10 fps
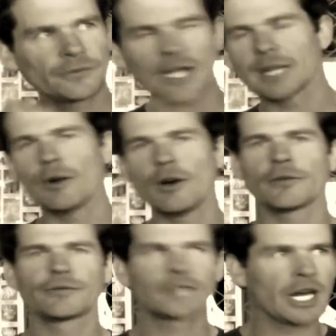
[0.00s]
Fuck him
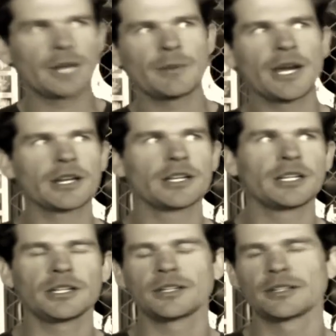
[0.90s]
off. Get him out of
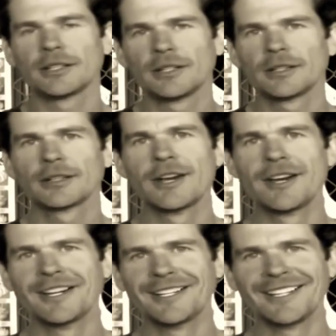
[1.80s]
here.
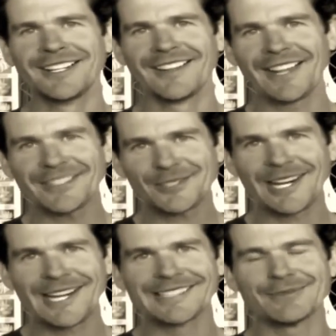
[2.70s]
Well, that's
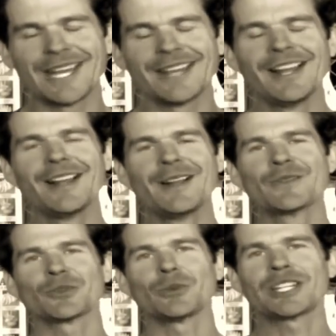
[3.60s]
crazy, man.
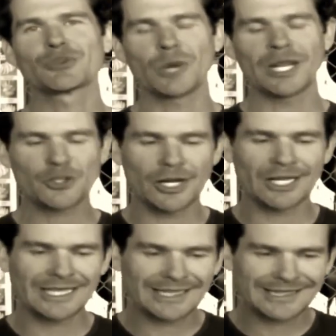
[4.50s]
So we're
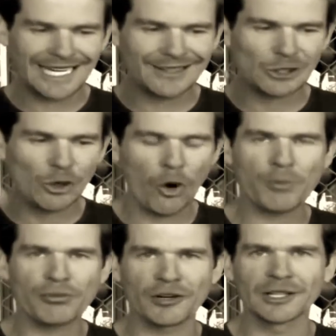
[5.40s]
trying to take the
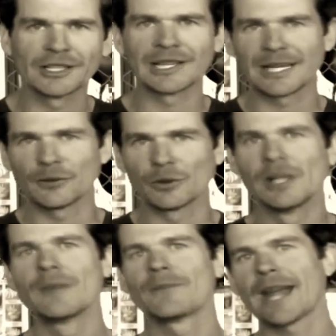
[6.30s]
corporate level
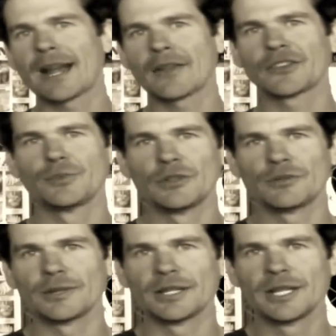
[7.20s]
out of this
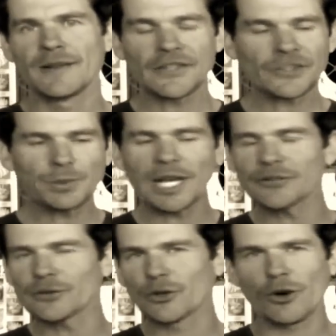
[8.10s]
movement. There's a
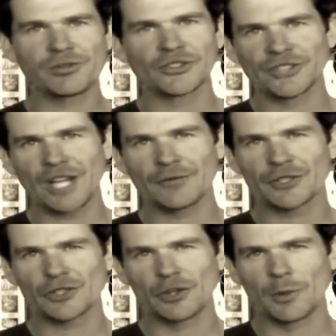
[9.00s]
place for corporate stuff
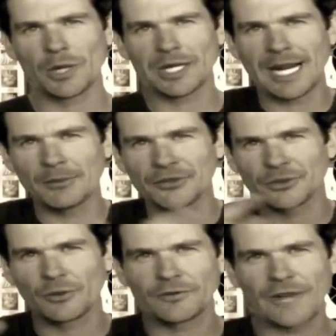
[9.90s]
for sure, but when it comes
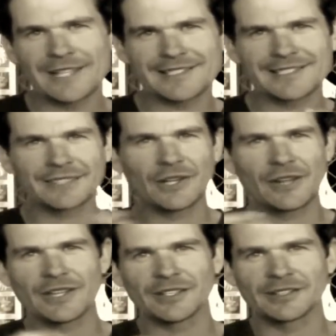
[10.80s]
to events and stuff
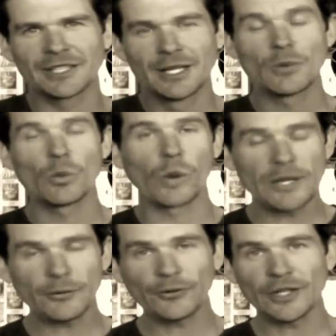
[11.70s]
like this,
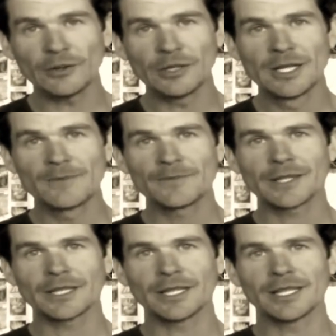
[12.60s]
we feel
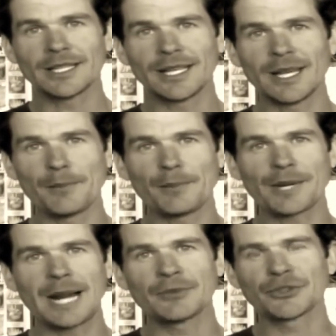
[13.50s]
it
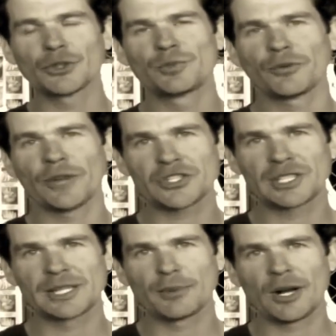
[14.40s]
becomes too
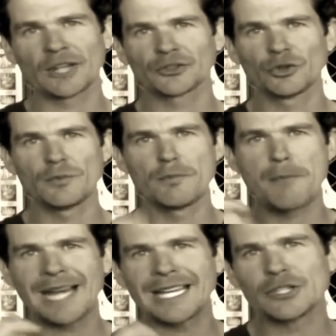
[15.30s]
professionally biased, too
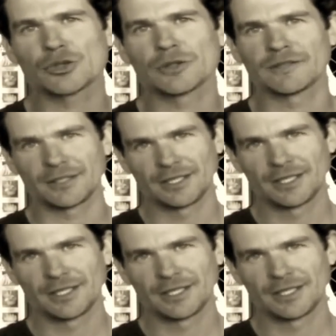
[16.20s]
money driven.